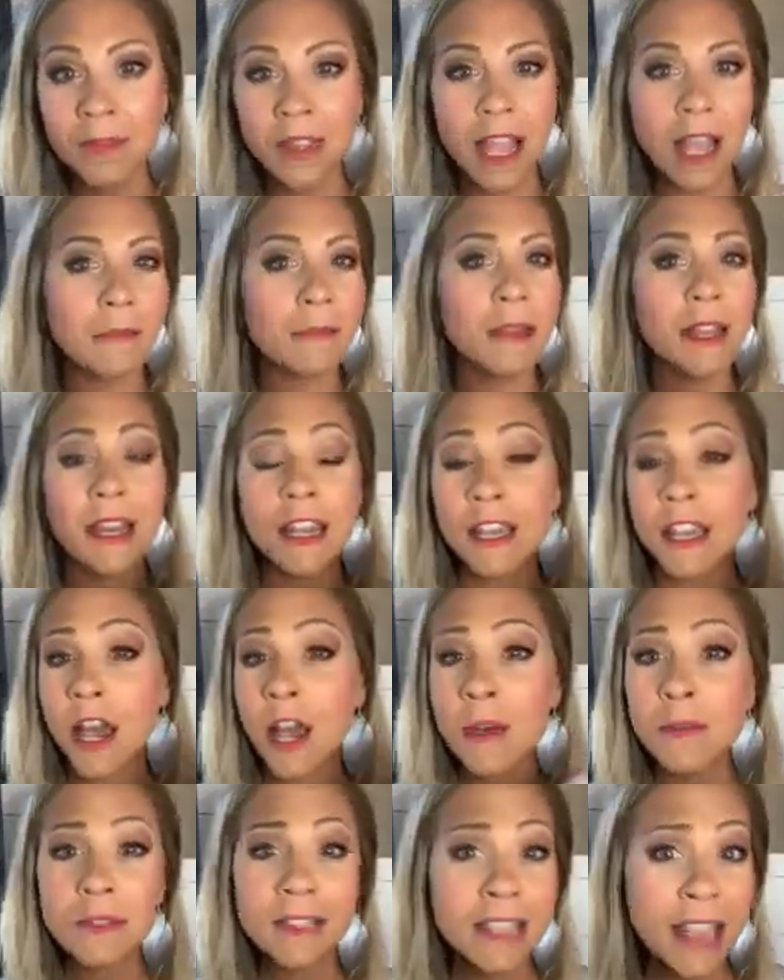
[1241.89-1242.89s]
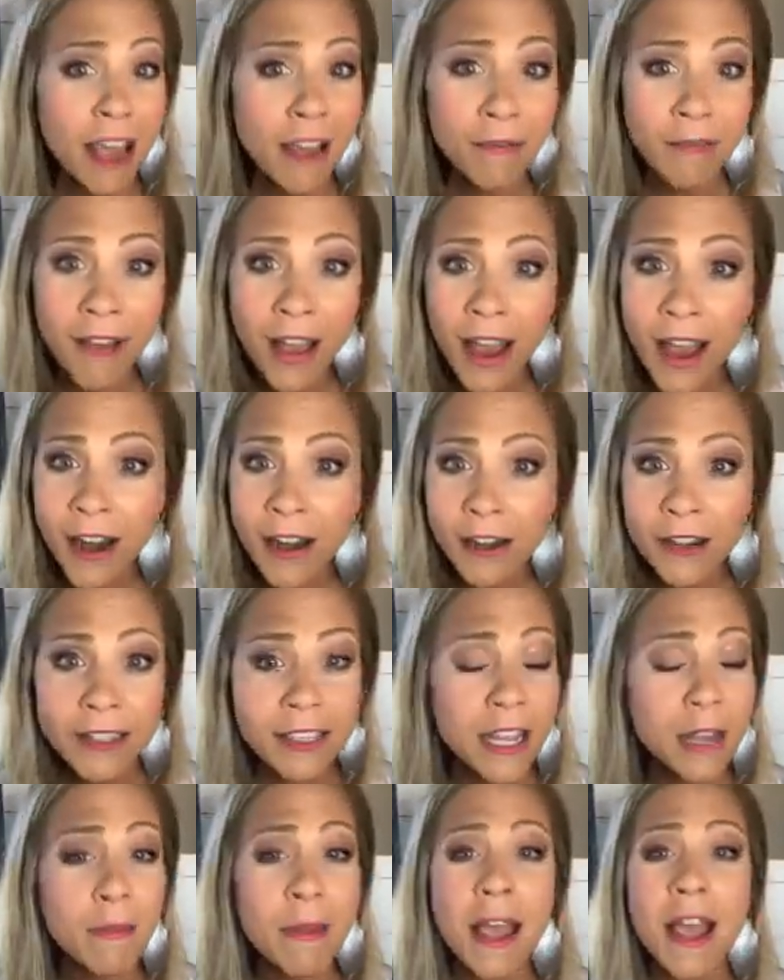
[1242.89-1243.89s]
I'm going to go Sapphire
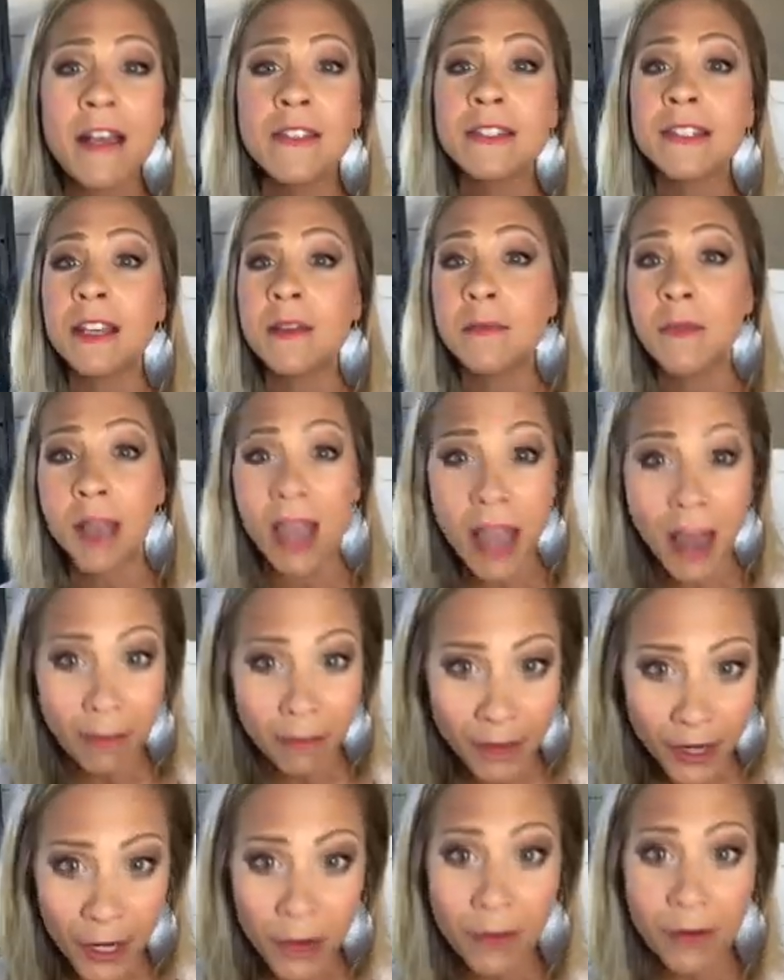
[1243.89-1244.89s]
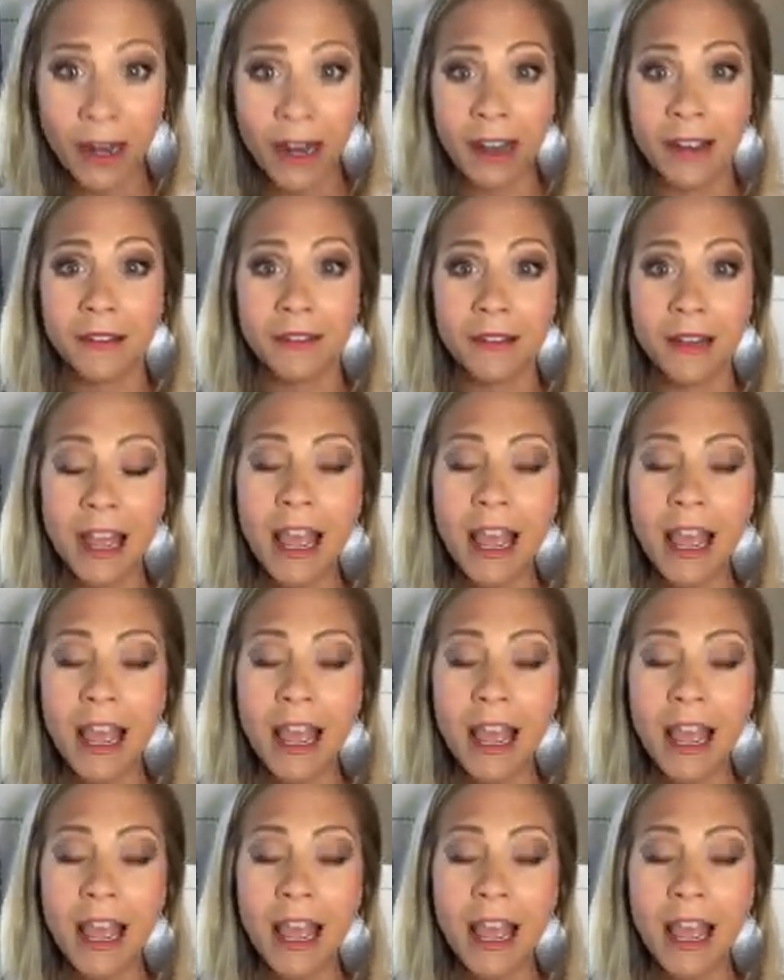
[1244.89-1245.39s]
somehow, some way. I'm doing it.